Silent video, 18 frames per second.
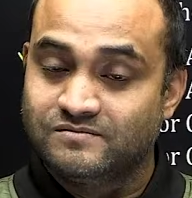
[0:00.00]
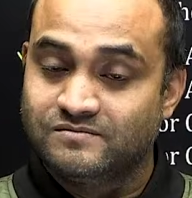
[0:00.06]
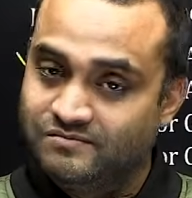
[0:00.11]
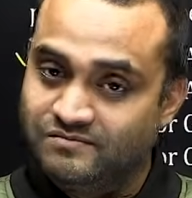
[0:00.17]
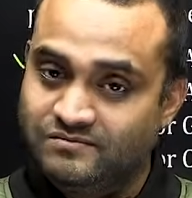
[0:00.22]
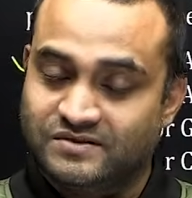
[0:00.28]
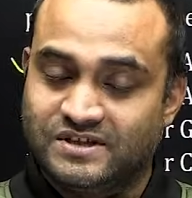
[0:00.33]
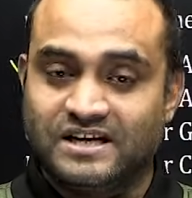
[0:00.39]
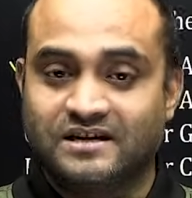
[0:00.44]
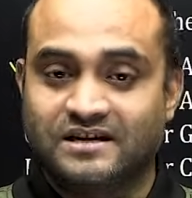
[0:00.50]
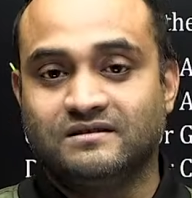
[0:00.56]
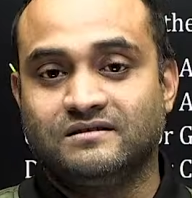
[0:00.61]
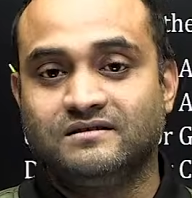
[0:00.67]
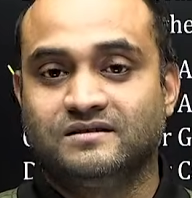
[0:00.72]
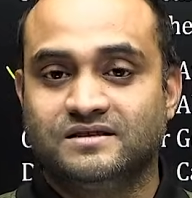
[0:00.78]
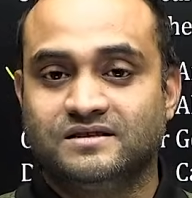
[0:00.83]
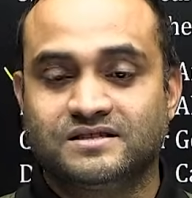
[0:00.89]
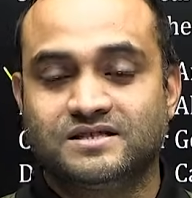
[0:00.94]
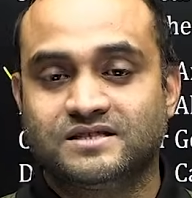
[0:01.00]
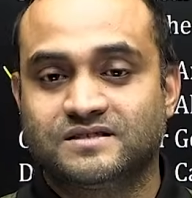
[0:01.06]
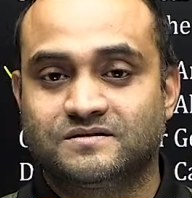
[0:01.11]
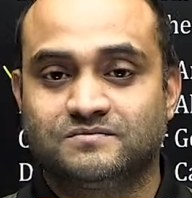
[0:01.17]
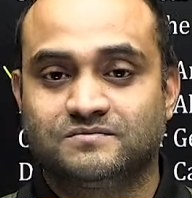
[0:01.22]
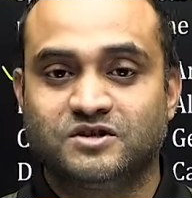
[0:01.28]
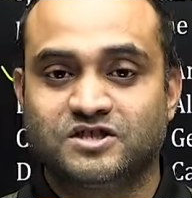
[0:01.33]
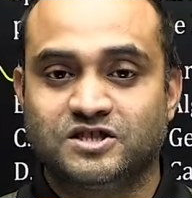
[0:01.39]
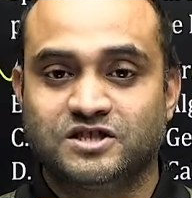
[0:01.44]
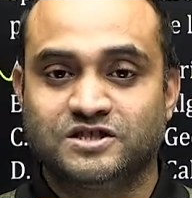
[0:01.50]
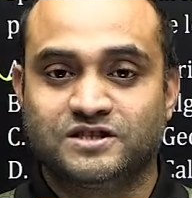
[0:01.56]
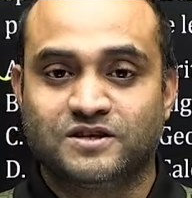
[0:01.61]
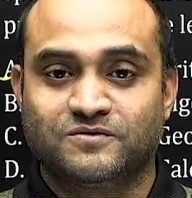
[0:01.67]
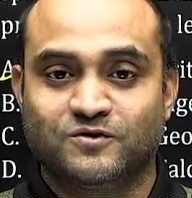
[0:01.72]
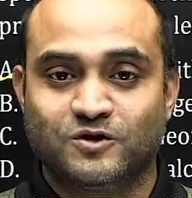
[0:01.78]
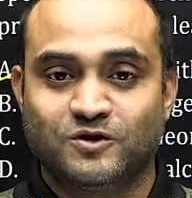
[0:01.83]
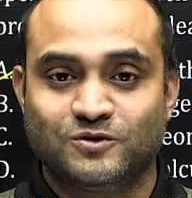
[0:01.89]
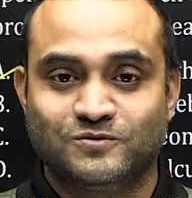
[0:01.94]
then this is much easier
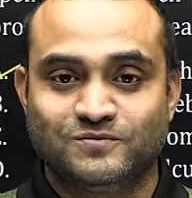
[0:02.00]
for you.